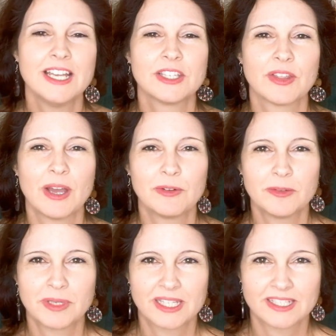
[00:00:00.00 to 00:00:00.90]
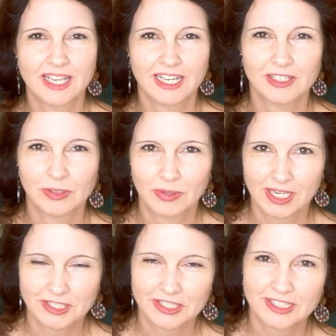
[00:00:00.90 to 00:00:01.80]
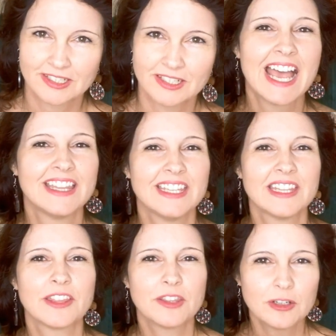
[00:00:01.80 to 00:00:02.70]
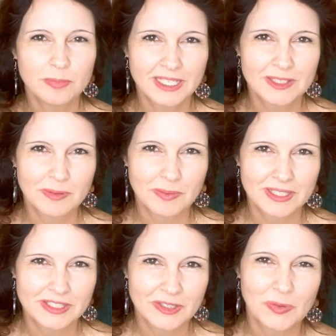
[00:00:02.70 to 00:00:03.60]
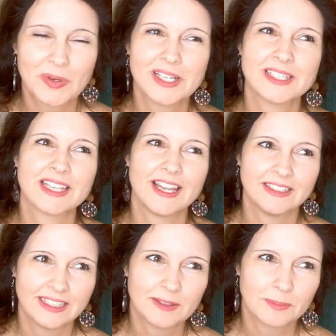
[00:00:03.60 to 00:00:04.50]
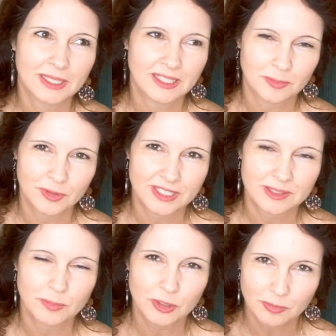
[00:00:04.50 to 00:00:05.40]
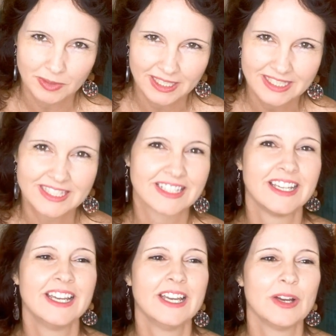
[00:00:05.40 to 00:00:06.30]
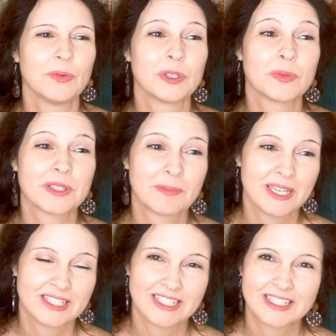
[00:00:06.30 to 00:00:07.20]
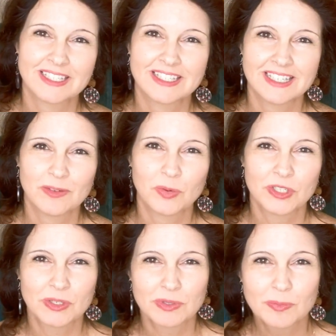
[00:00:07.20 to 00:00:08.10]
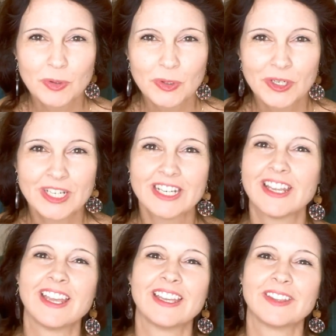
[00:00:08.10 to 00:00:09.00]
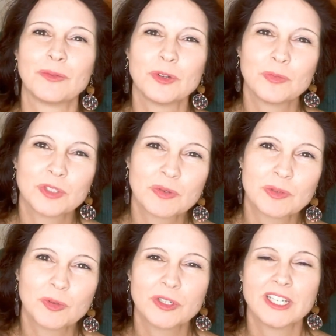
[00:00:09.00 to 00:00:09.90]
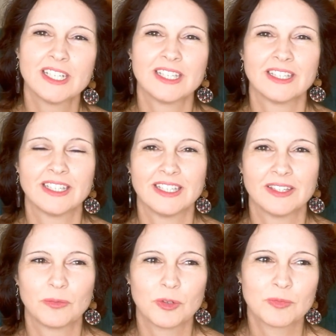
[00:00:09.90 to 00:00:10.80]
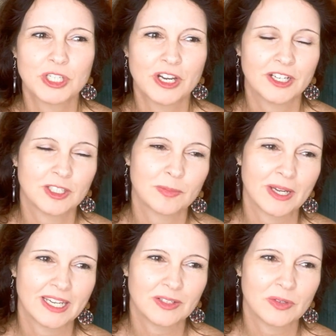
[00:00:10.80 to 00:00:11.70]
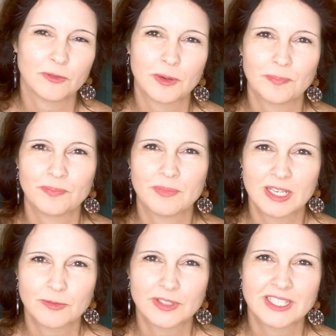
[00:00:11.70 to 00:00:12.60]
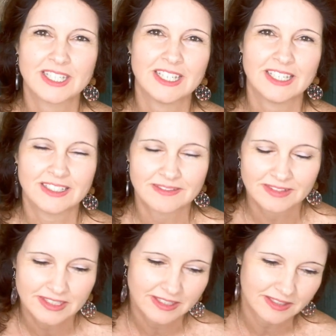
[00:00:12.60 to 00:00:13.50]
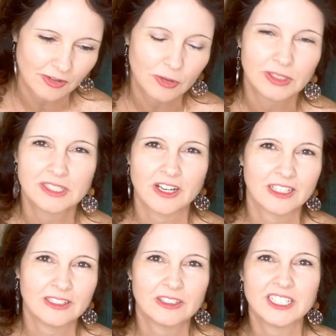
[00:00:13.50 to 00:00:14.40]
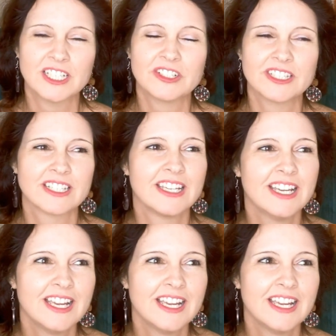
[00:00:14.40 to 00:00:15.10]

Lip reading: So that would have been the second location. And then the third place we went to was L.M. Montgomery's birthplace, which was amazing to see where she was born and the room she was born in and the room she occupied from infancy and in early toddler years.